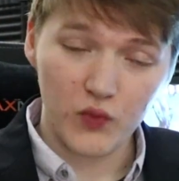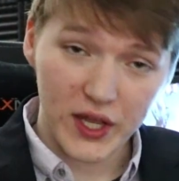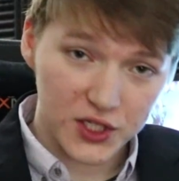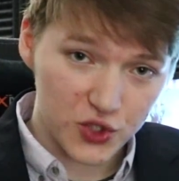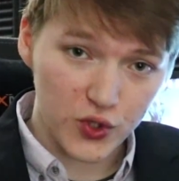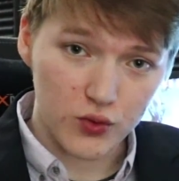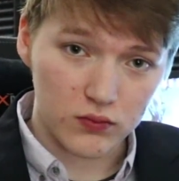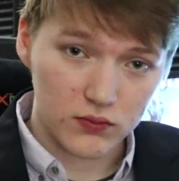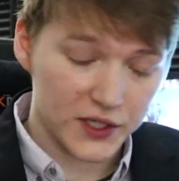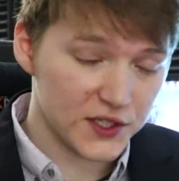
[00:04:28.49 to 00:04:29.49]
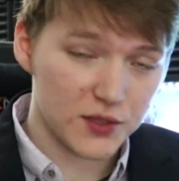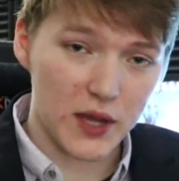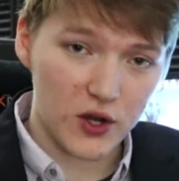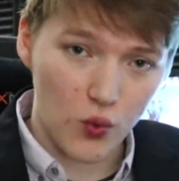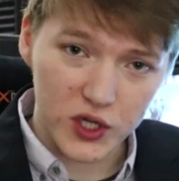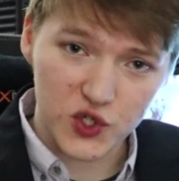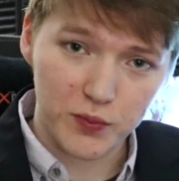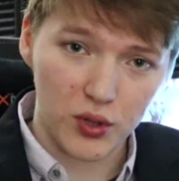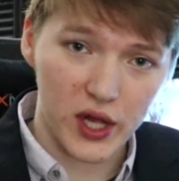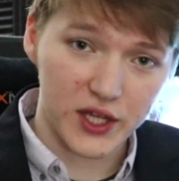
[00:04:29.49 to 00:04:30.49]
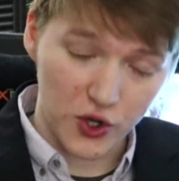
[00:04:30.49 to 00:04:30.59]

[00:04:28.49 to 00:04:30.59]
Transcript: And it's true. It doesn't matter what you play,